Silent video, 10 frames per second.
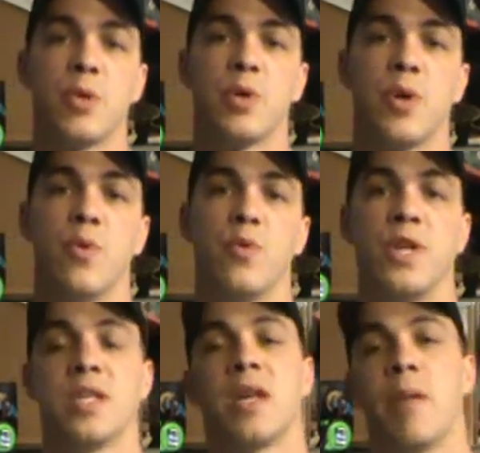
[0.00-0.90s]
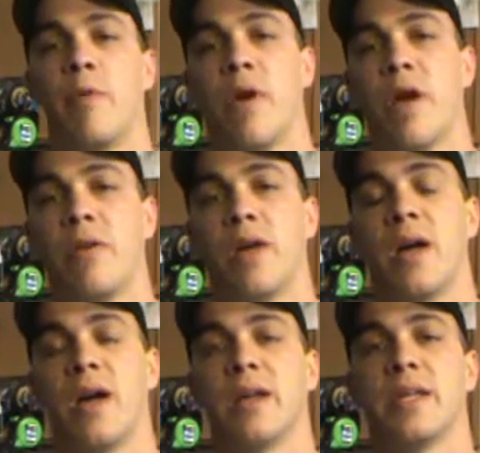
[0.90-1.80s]
So this time around
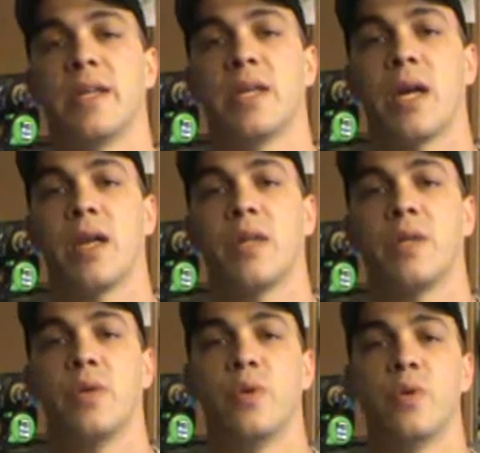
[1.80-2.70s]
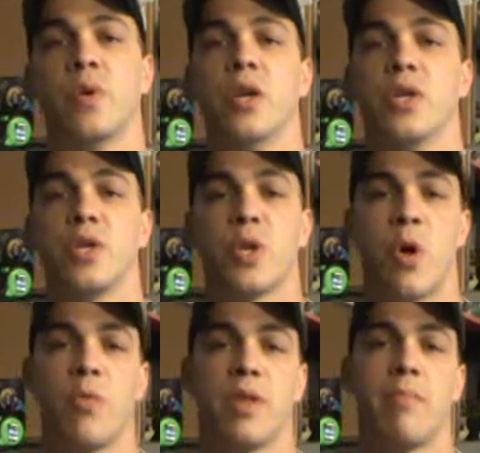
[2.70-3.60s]
I decided to
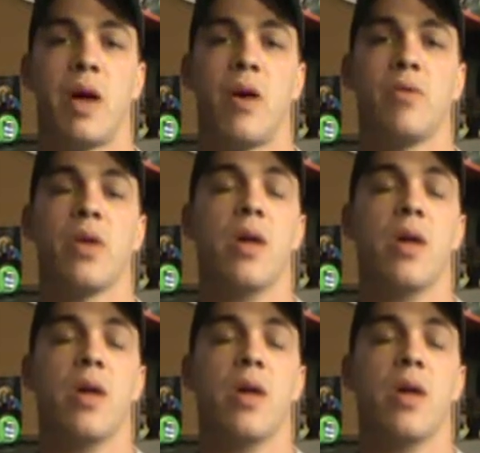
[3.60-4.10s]
start with the mount.